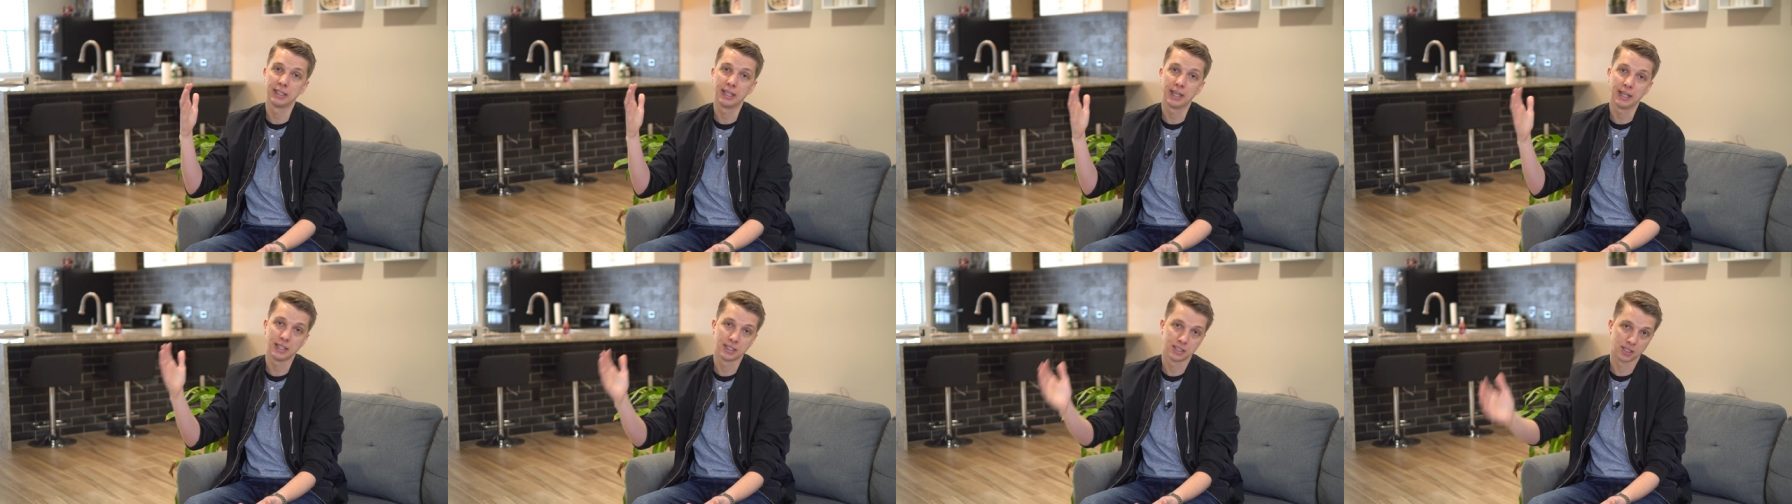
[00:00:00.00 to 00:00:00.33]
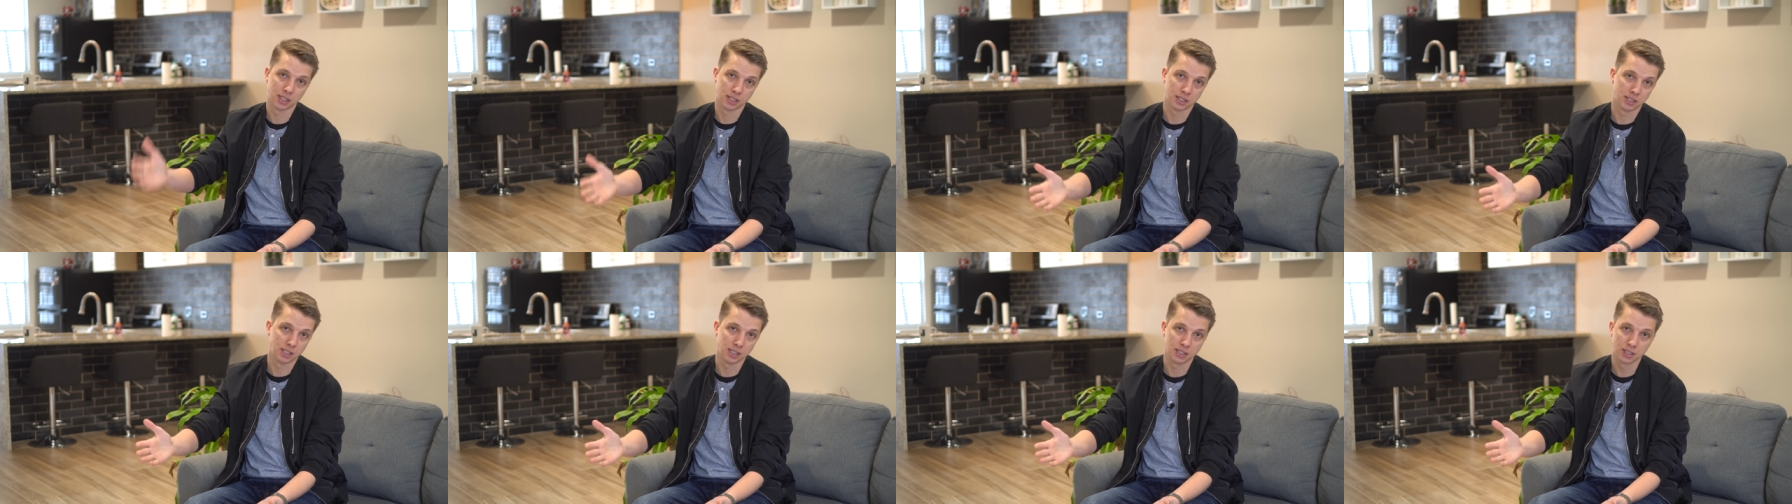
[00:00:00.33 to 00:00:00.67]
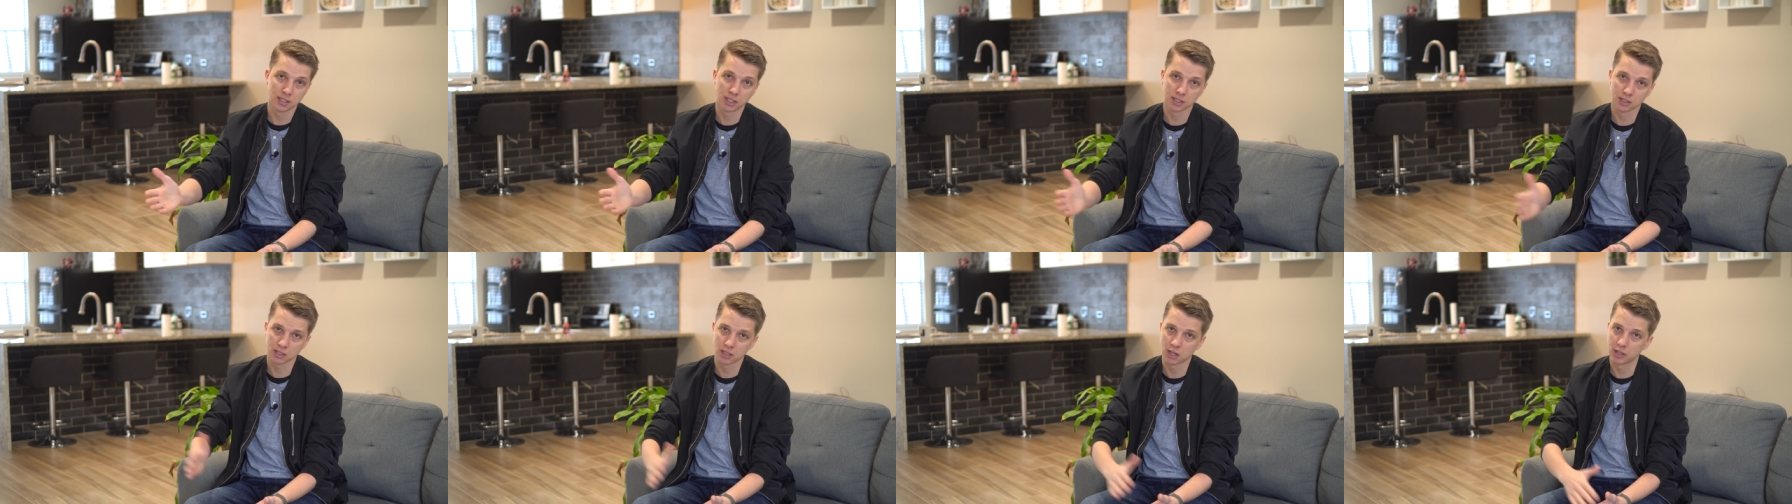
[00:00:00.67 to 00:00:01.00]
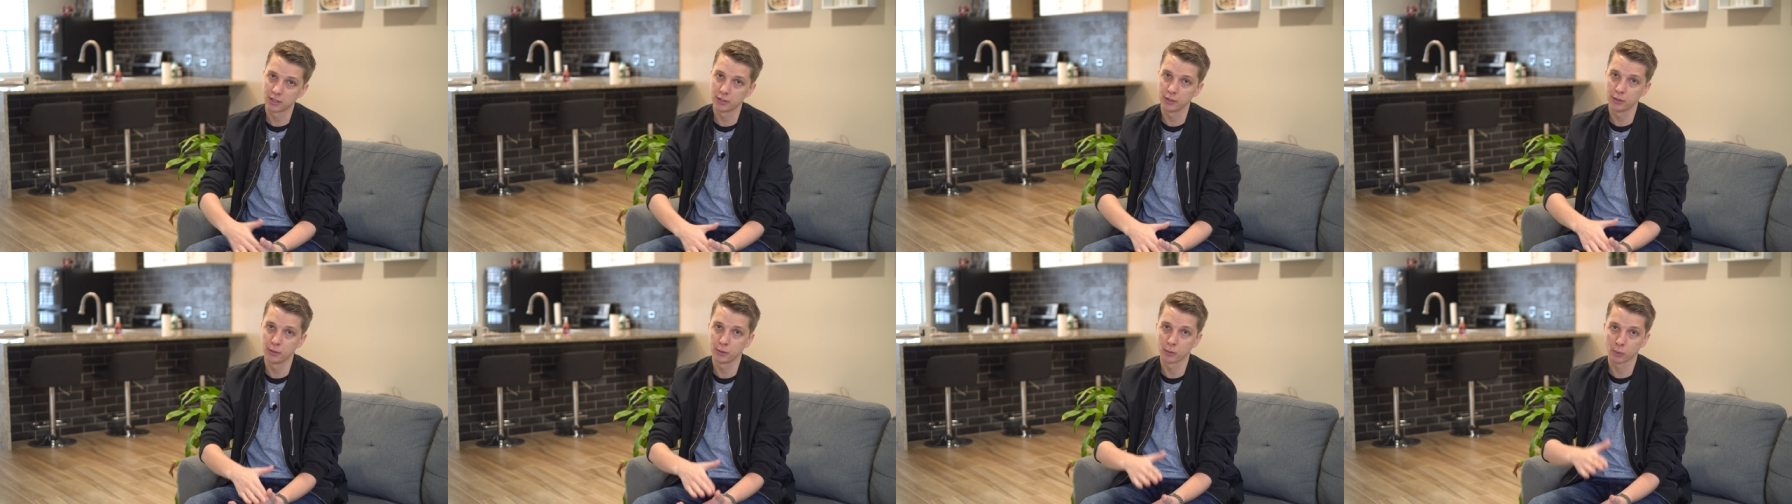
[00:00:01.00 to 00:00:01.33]
the
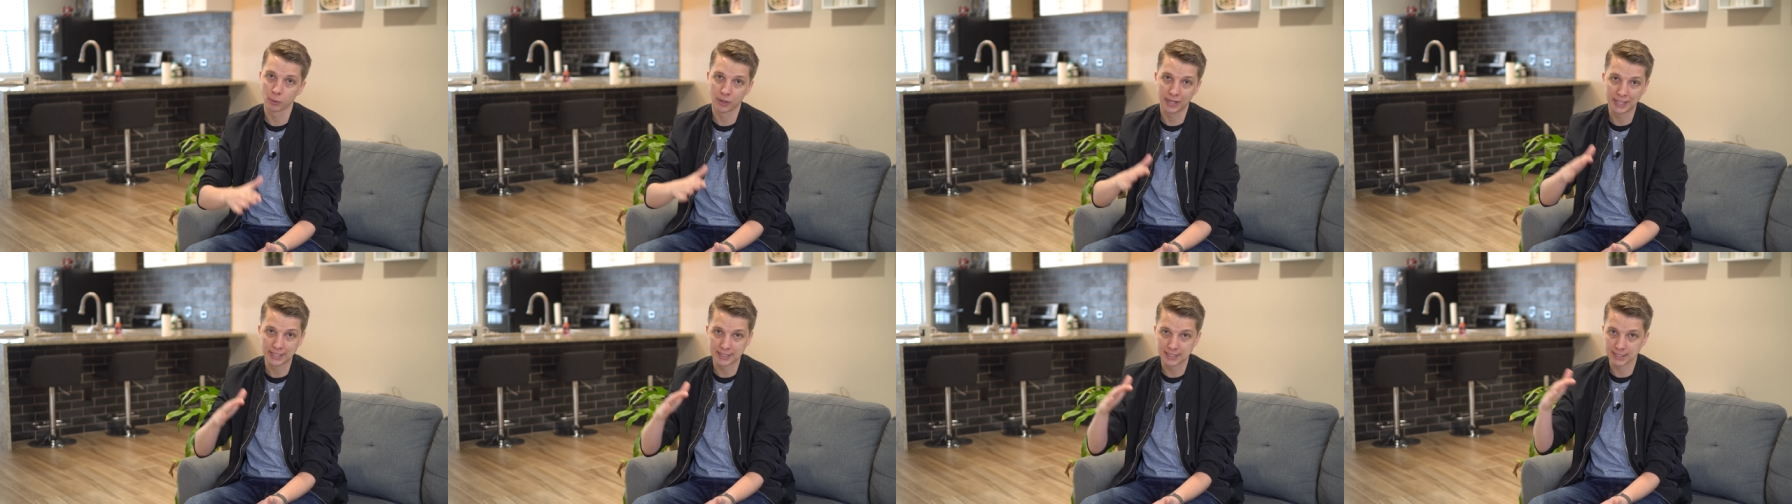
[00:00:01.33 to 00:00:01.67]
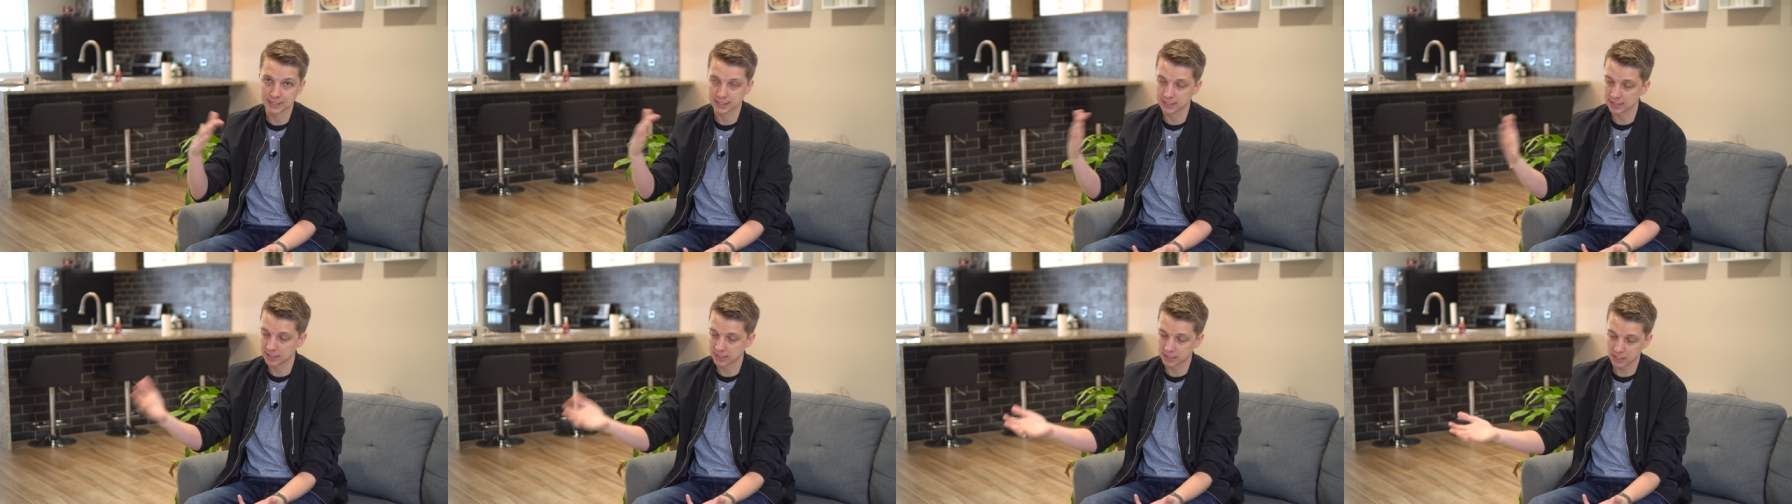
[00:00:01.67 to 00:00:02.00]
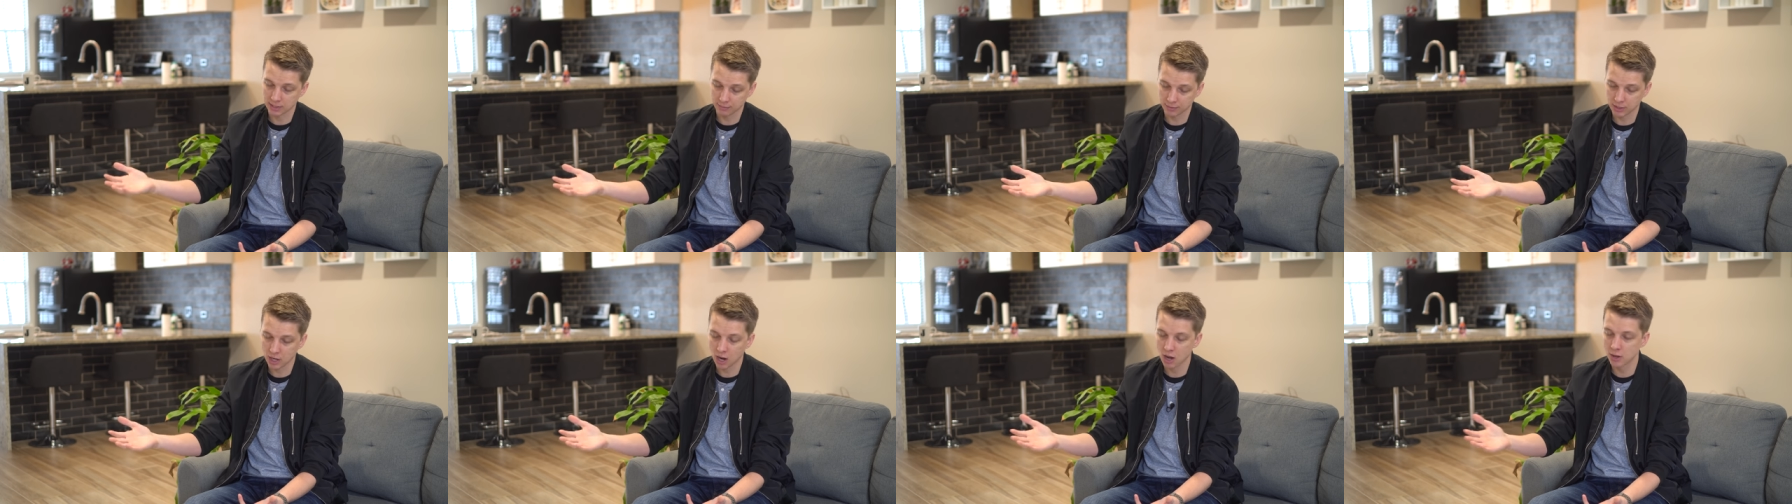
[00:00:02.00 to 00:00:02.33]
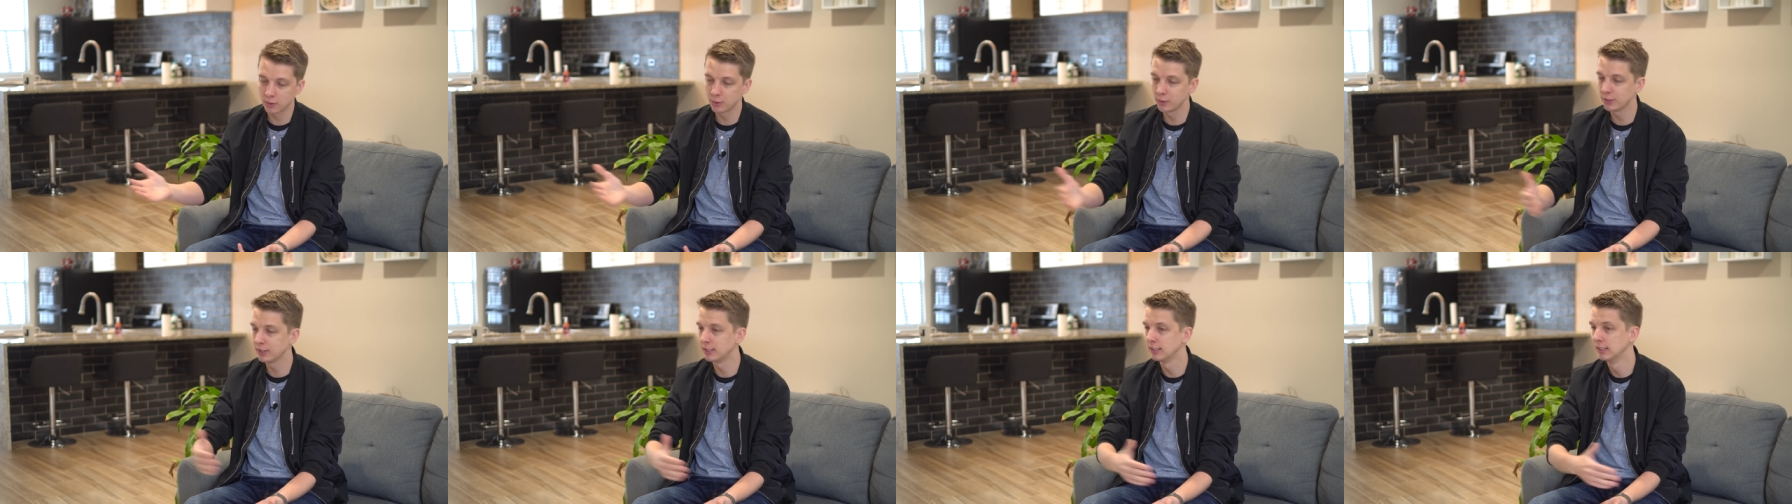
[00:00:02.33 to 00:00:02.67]
A6600 or
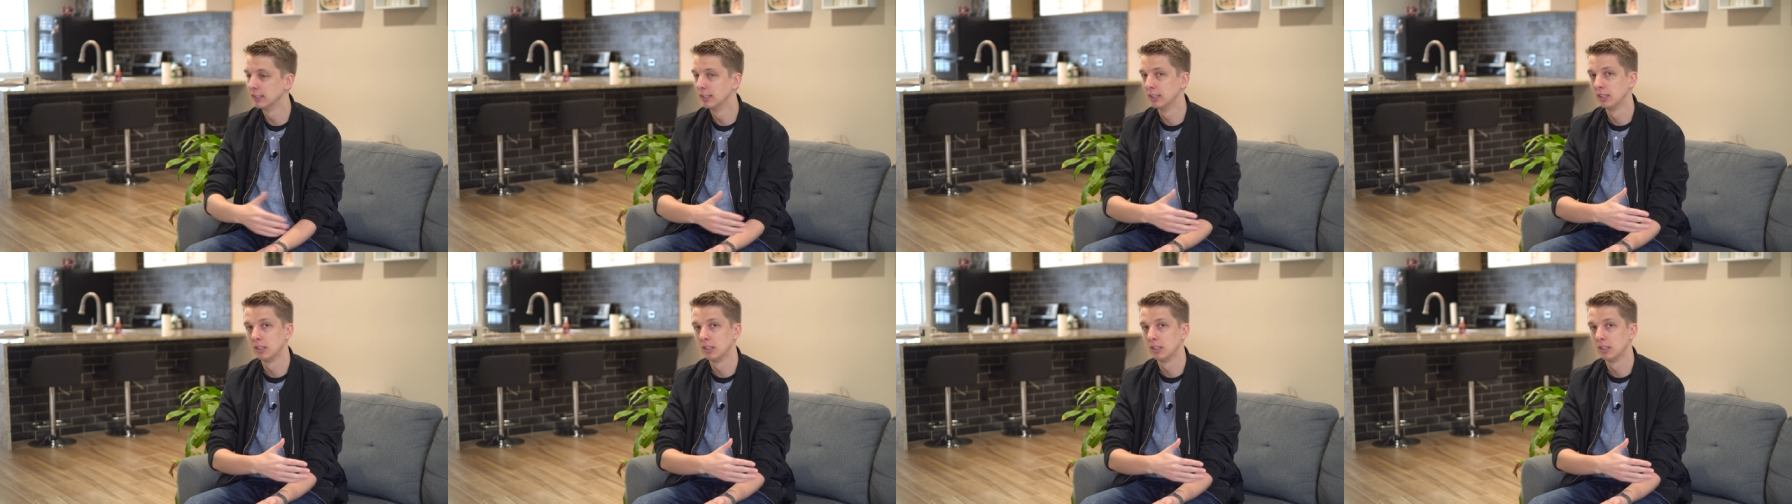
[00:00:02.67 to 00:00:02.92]
A6700